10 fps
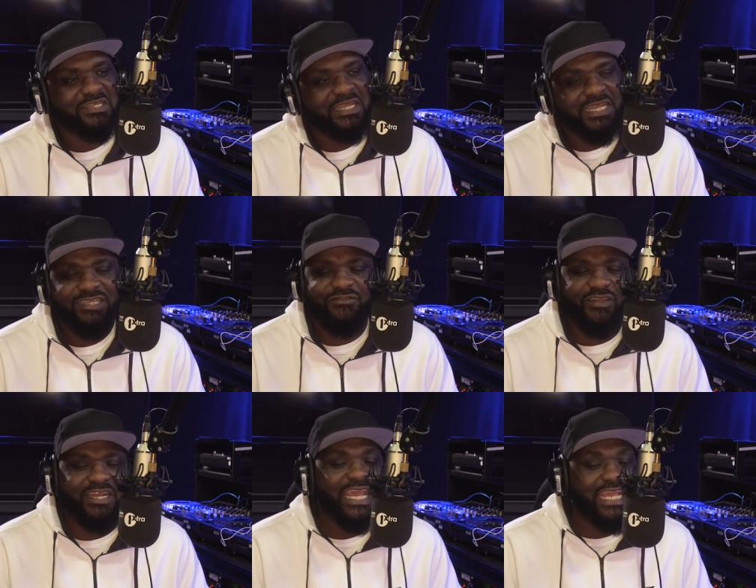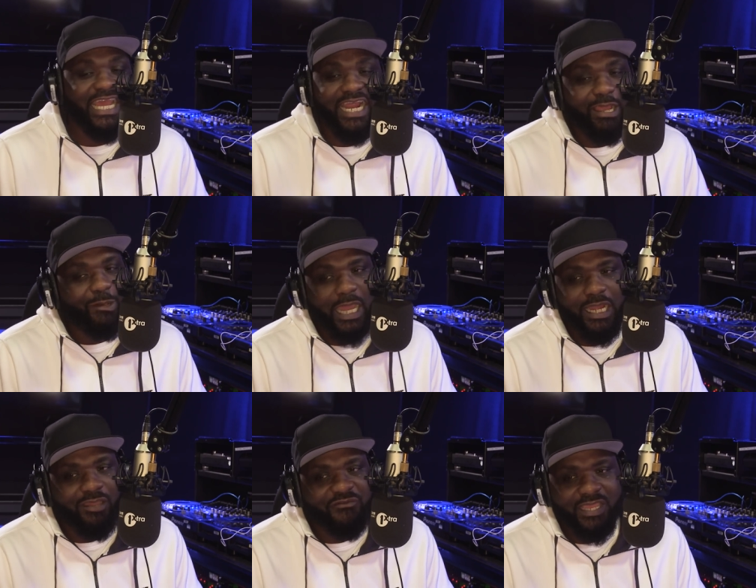Yeah. It's fun. It, I,
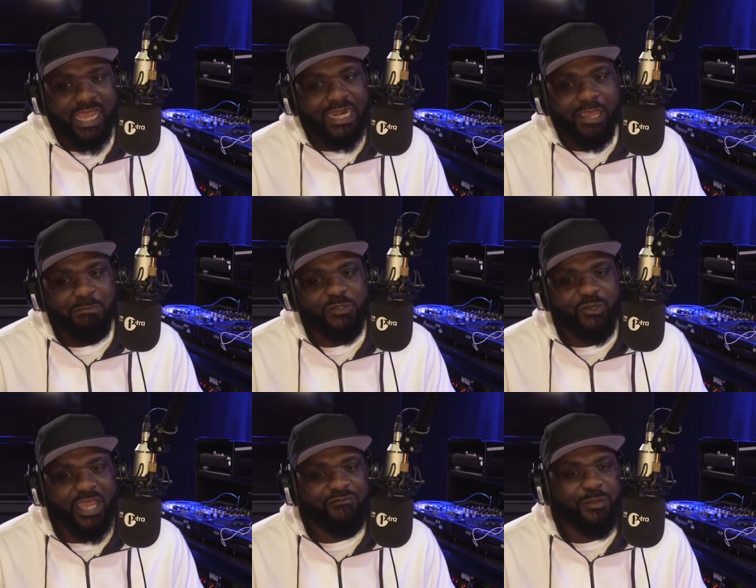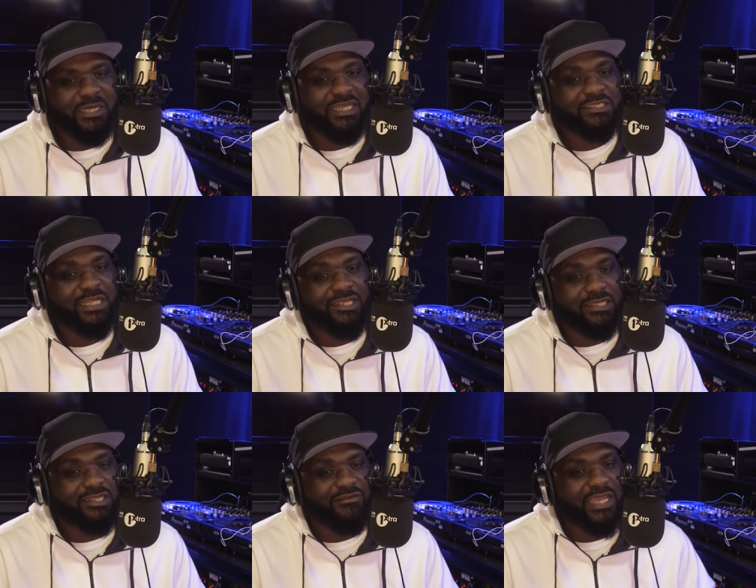I love it, and I'm sure everybody
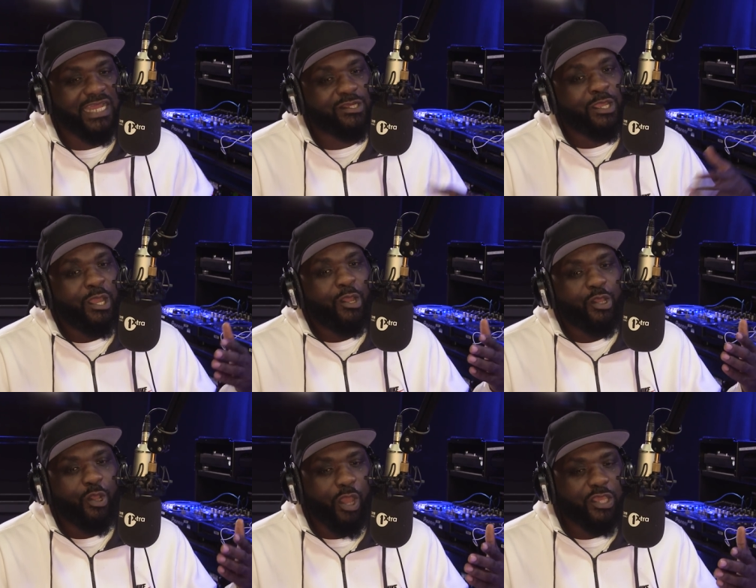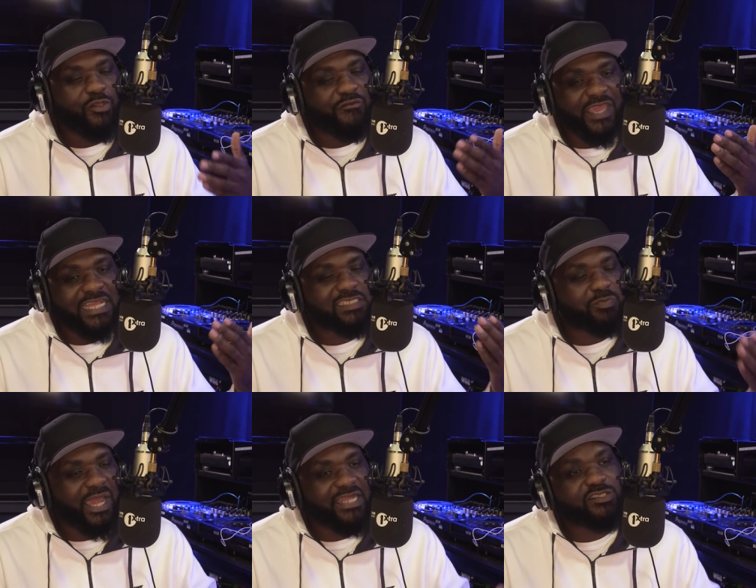does love it. And you've
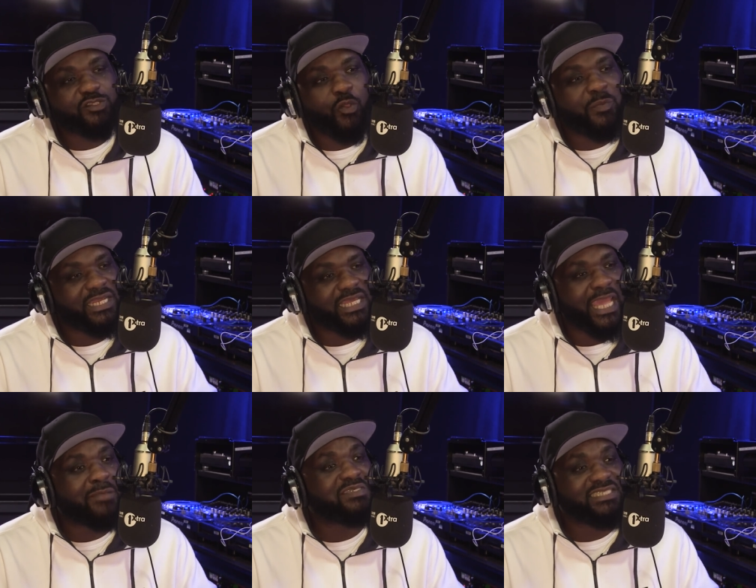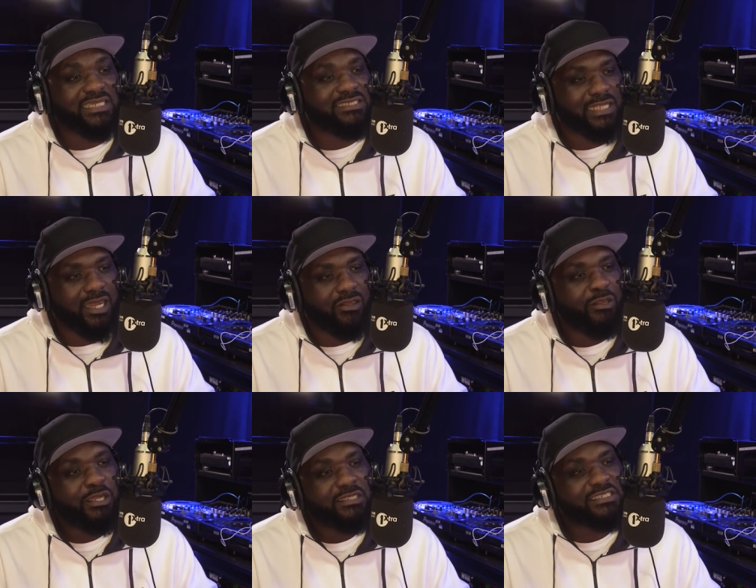inspired so many MCs now
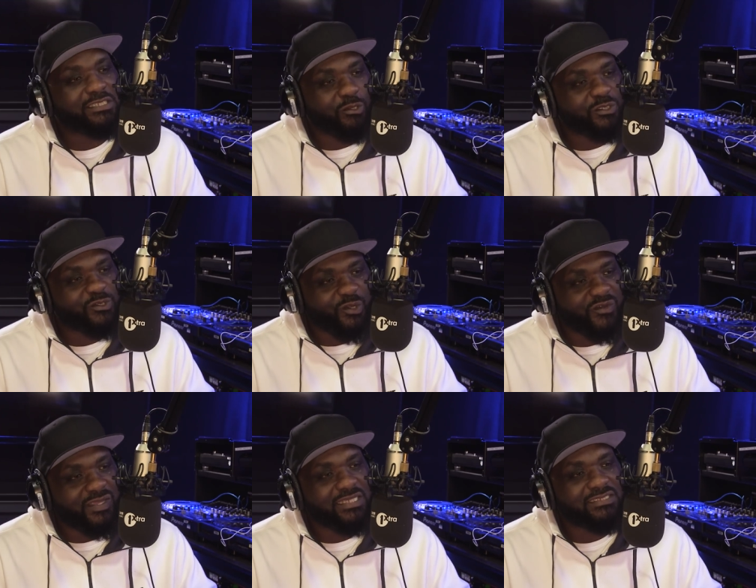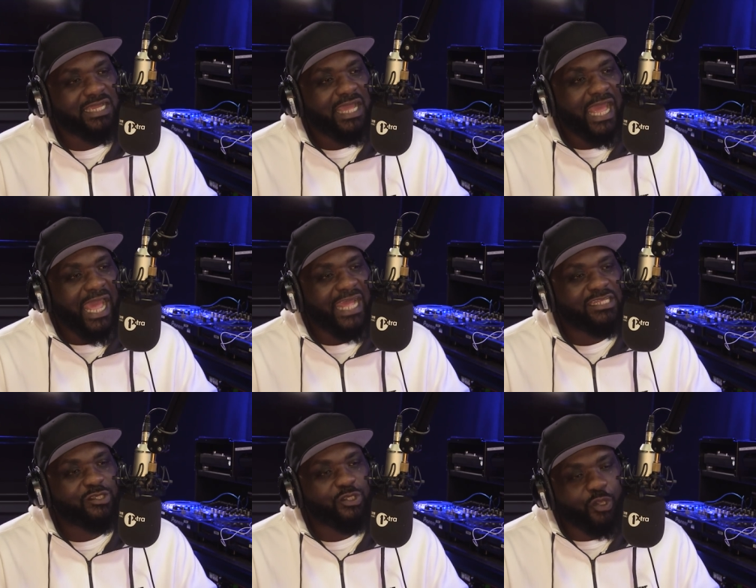to tell stories,
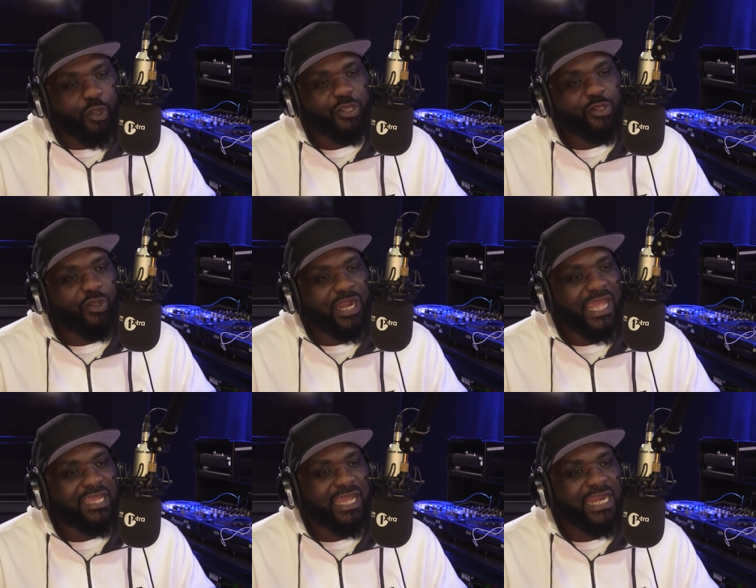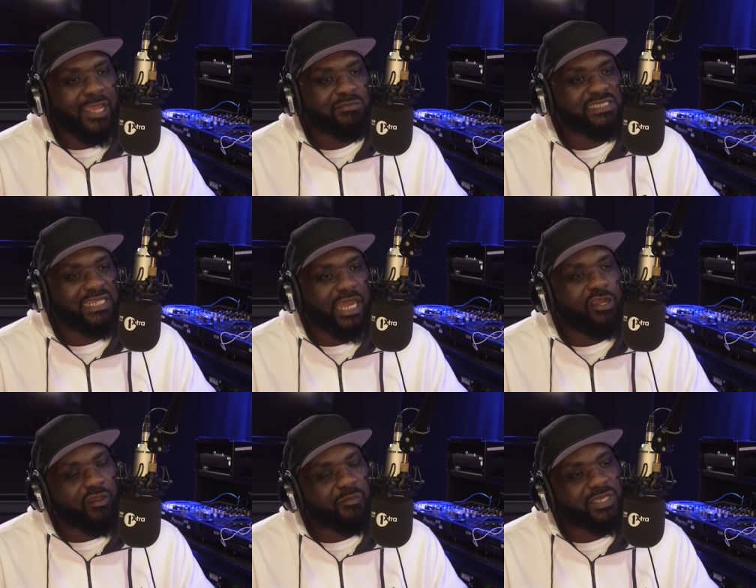and you're you're like an MC that a
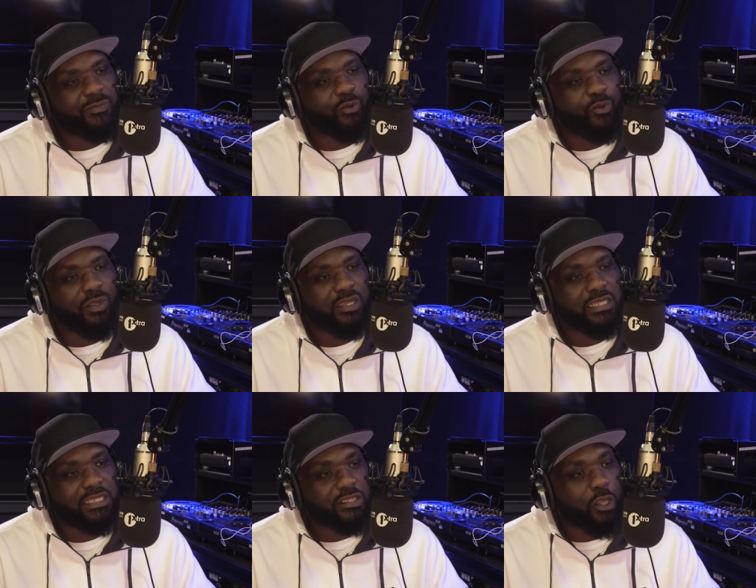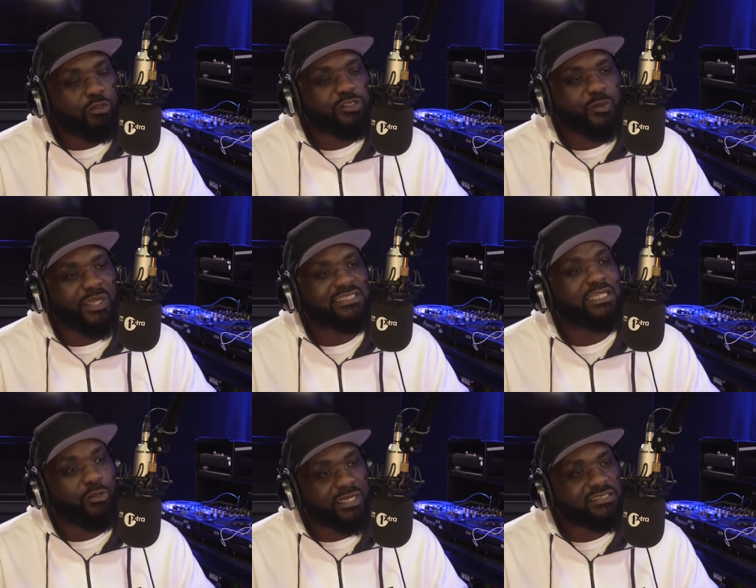lot of people go to as
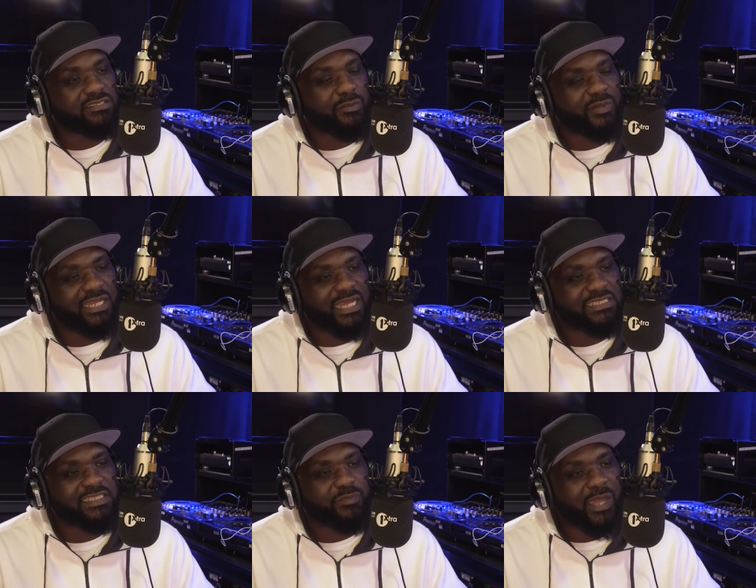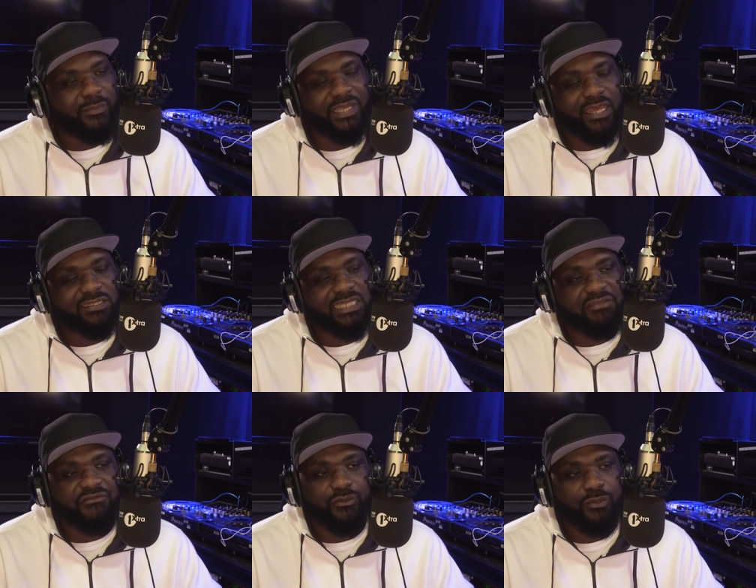yo. This is somebody that's inspired me. How does
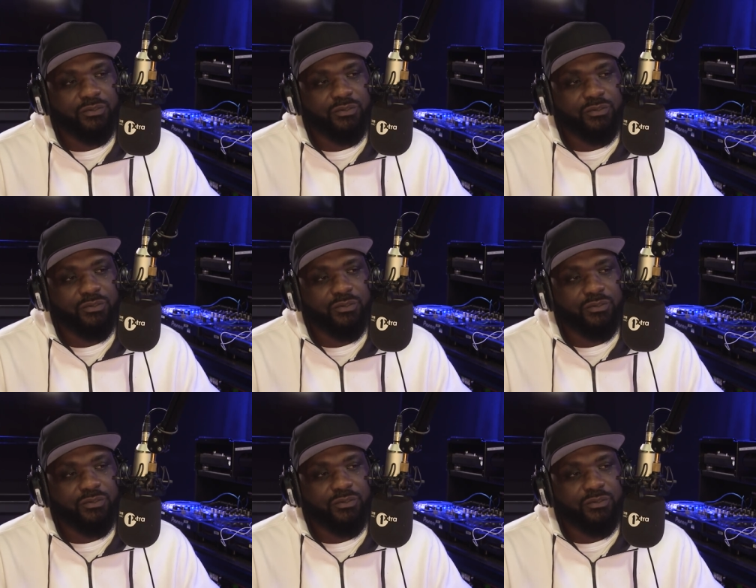that feel?